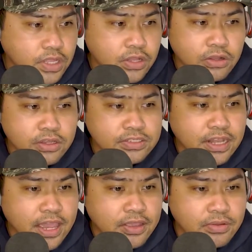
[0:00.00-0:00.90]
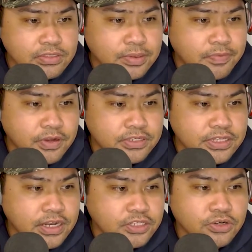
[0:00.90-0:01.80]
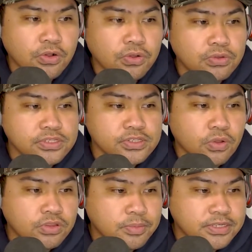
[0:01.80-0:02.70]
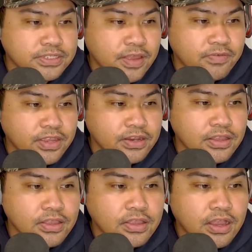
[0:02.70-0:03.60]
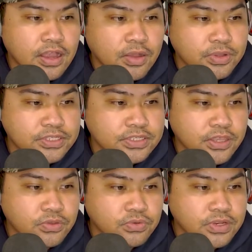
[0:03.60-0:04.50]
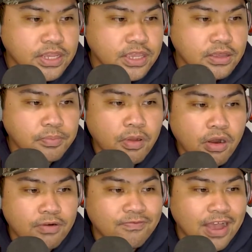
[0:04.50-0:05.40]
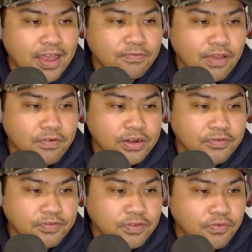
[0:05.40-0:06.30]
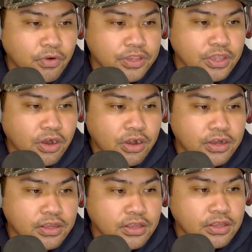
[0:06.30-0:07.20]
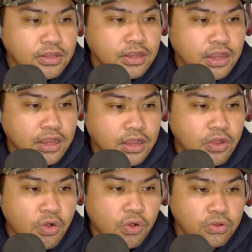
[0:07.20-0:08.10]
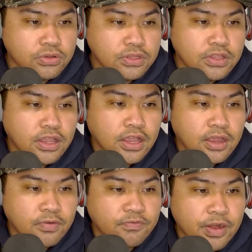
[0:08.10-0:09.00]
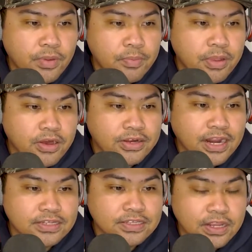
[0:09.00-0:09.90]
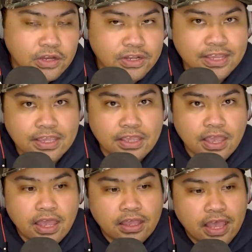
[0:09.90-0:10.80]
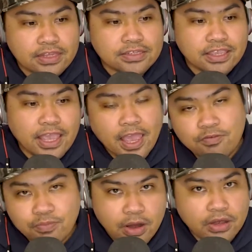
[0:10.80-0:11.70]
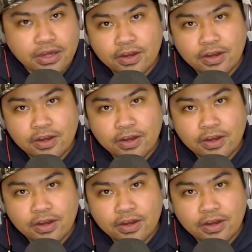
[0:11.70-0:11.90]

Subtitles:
Looks like some of their signature holes is hole number 7, which is a unique par 5, 554 yard hole, fairway bunker that is literally has a cave bunker.